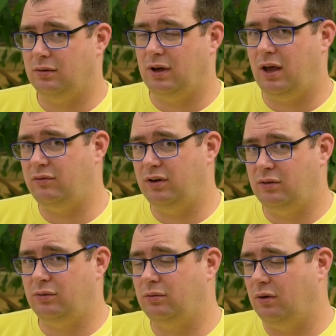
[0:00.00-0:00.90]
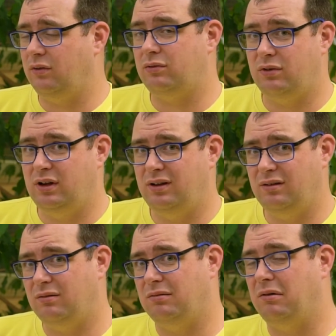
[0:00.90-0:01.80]
Every 2 or 3
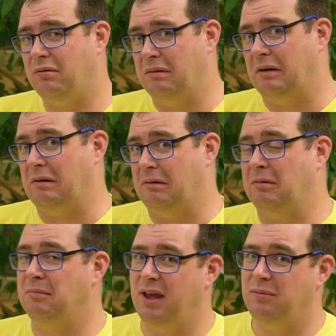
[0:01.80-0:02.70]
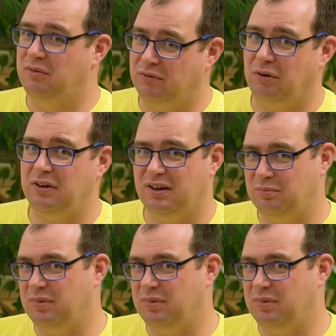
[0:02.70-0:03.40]
or maybe 4 years,